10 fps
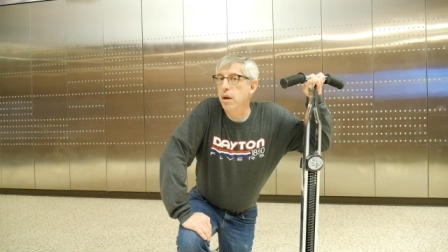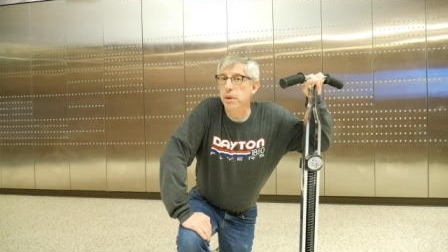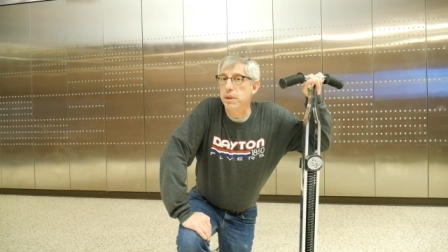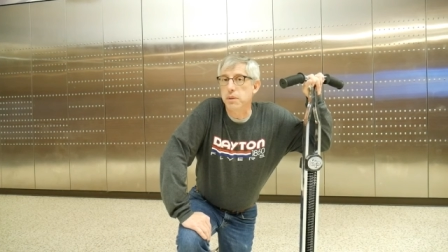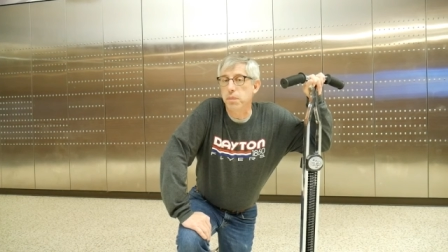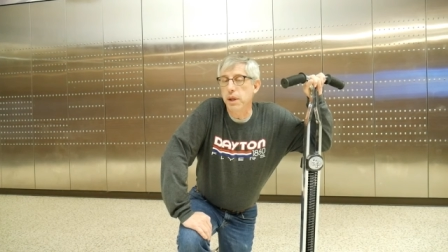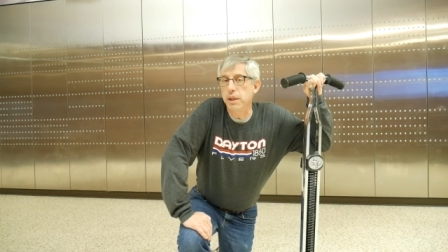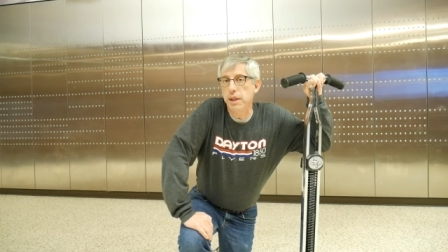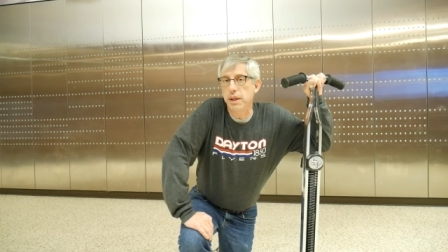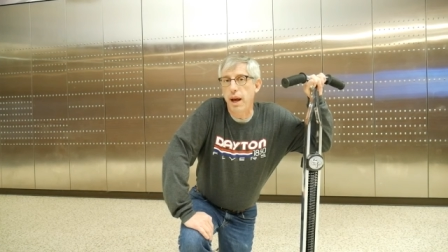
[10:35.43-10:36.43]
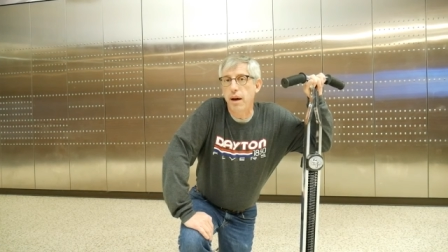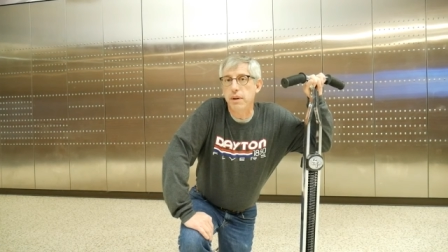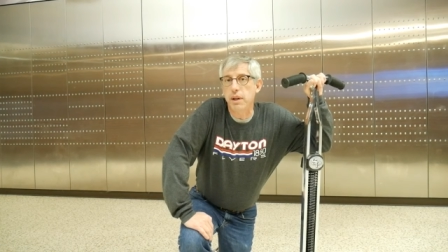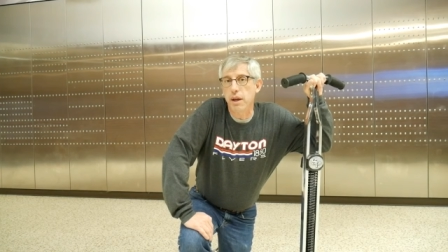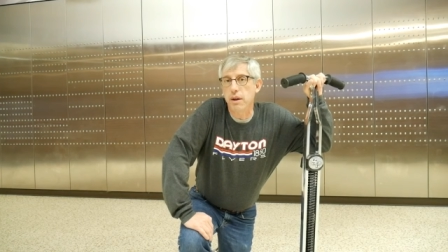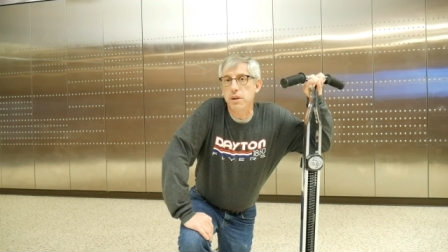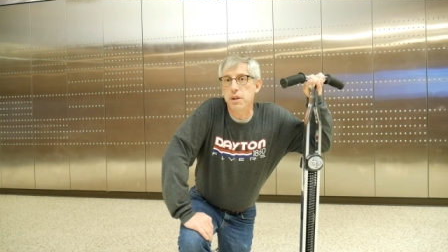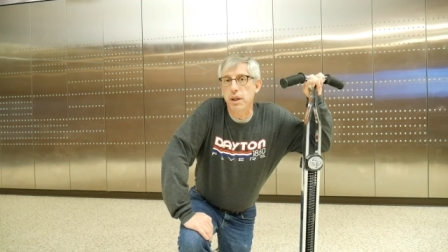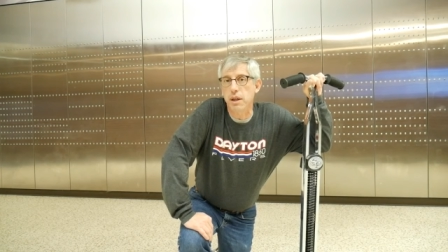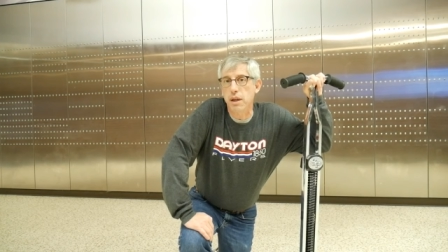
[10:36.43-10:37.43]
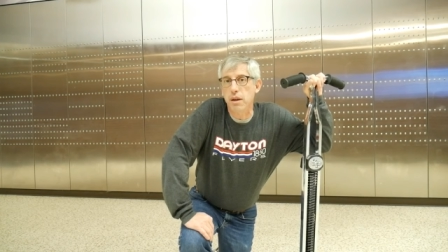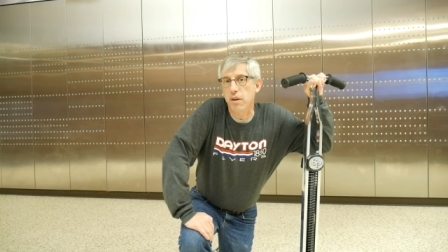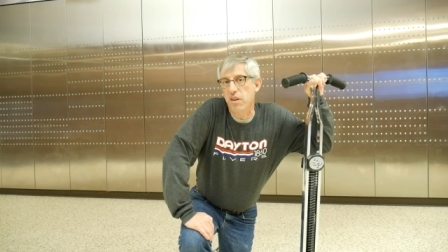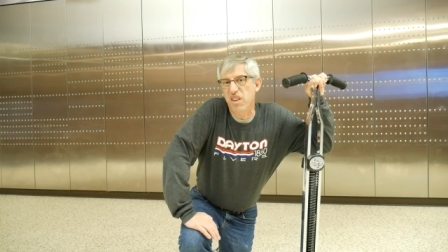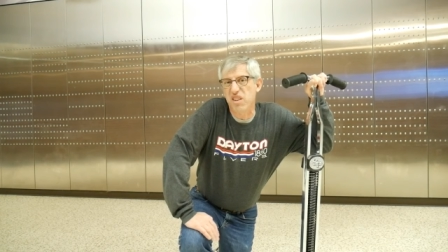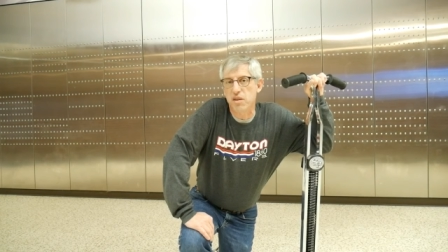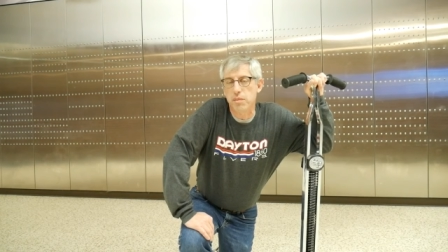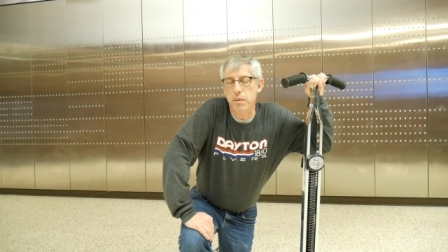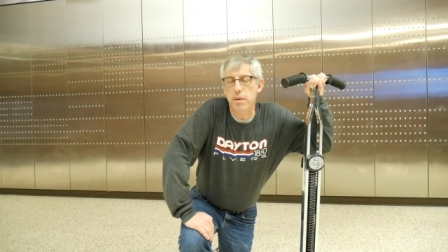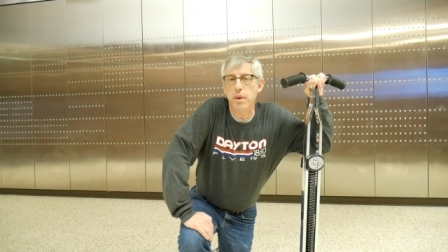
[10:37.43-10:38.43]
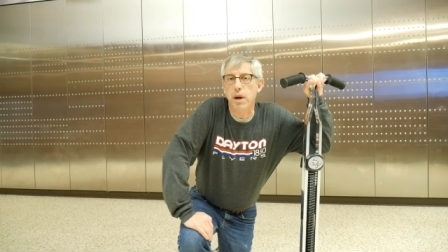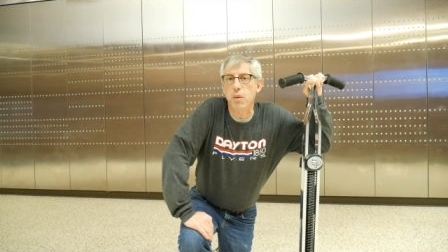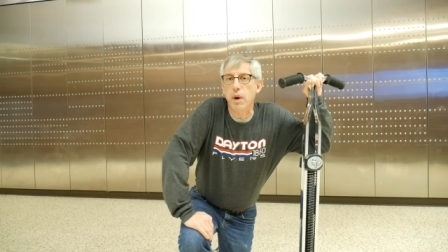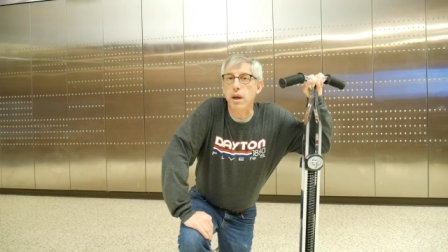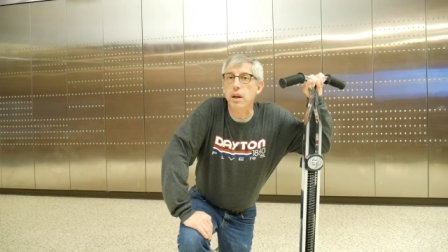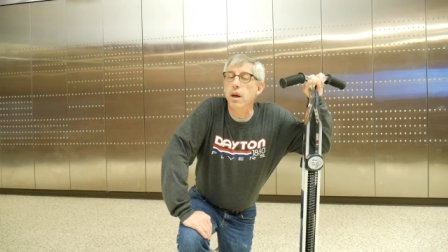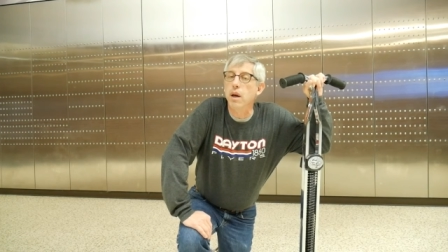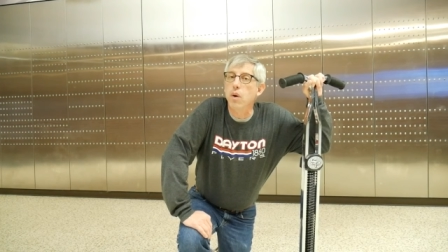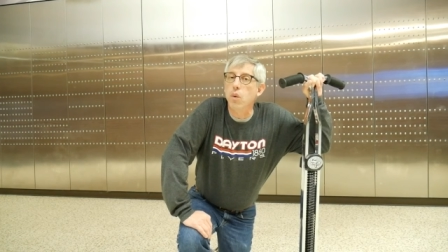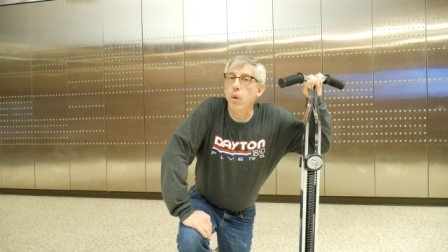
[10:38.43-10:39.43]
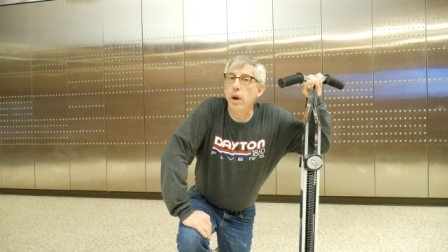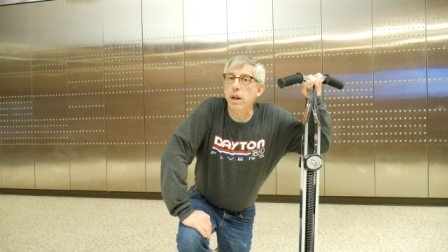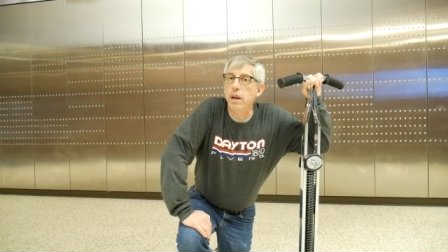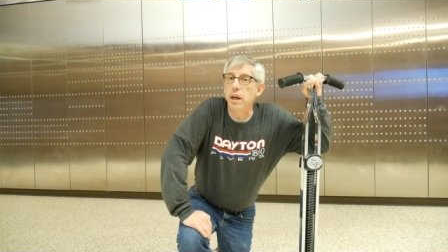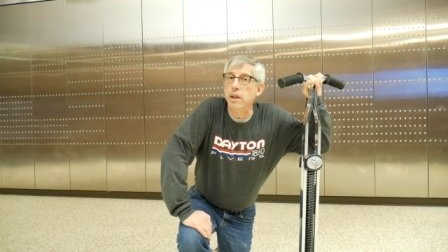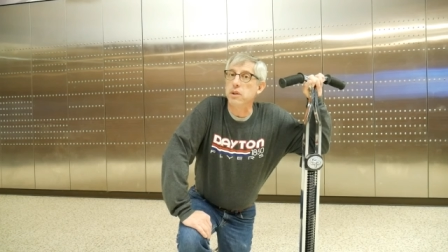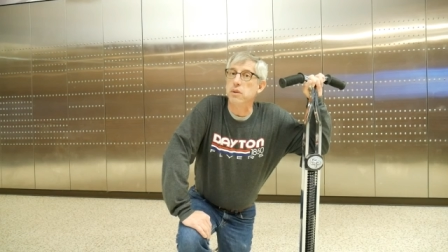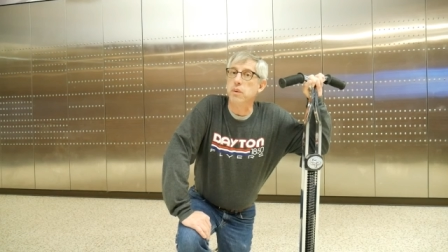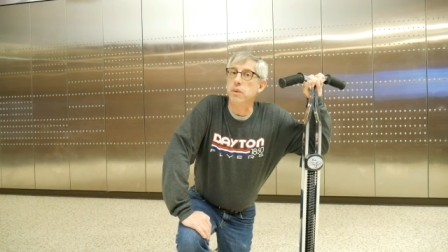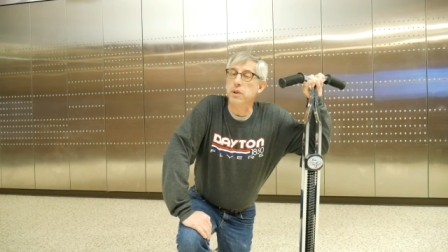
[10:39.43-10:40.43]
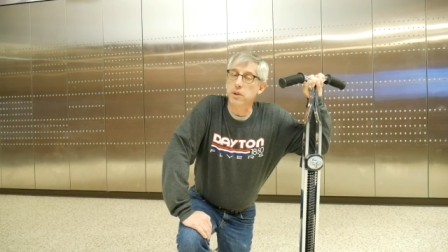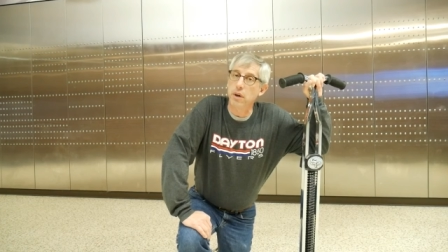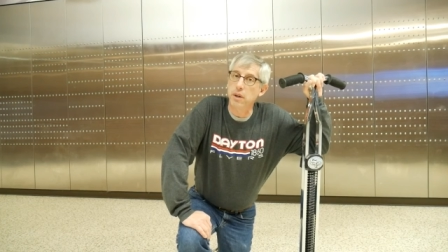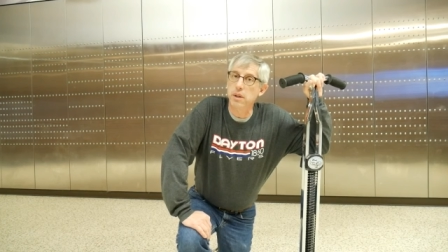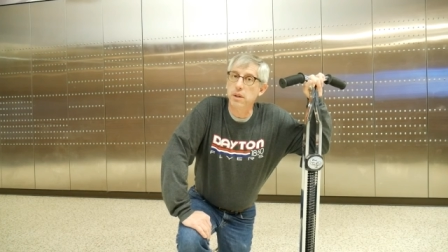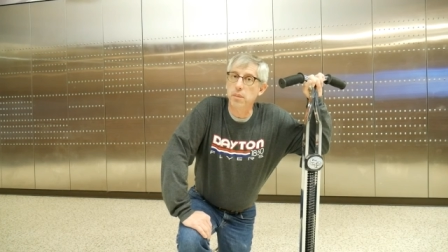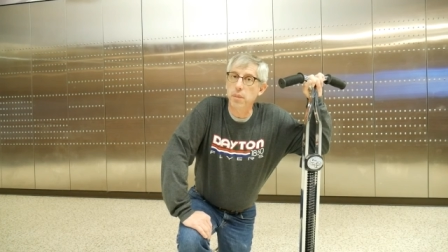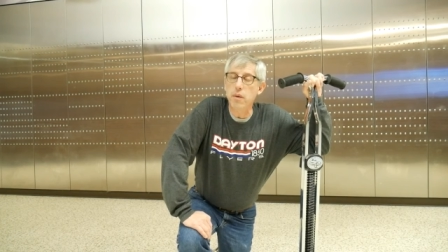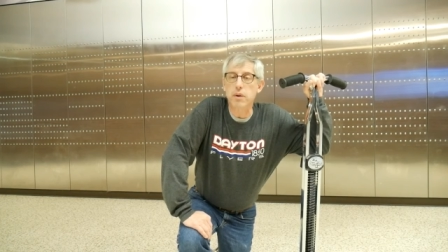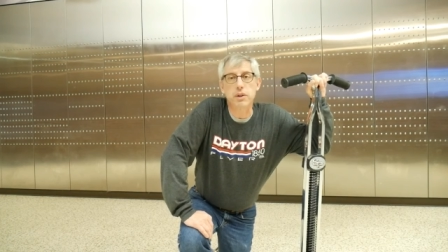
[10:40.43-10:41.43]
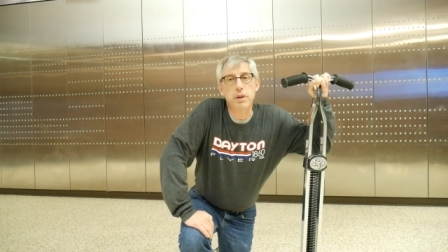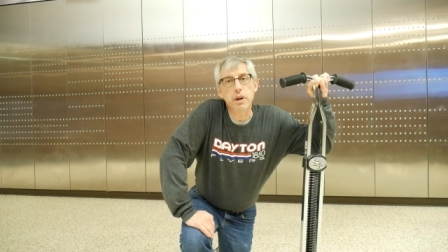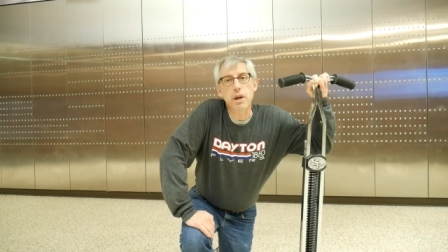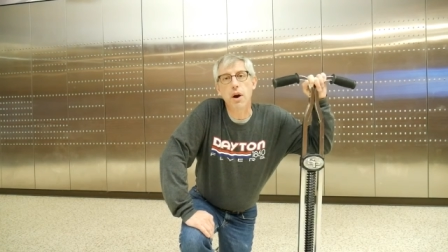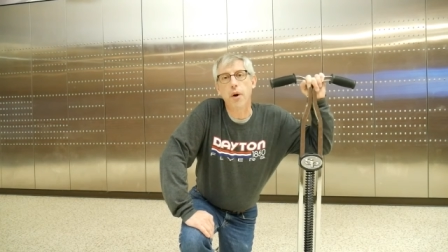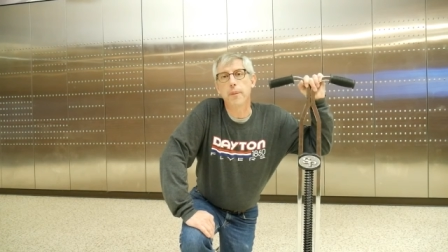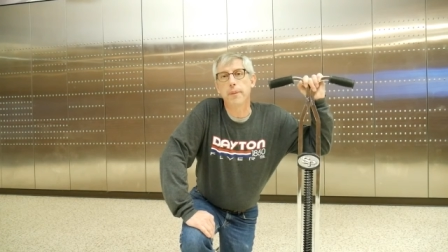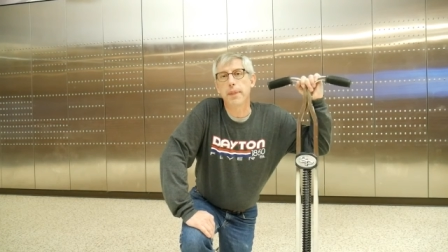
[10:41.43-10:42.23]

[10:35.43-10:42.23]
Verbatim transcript: But the spring didn't have any energy in it other than just maybe my weight when it's we started to tip over. So there you go.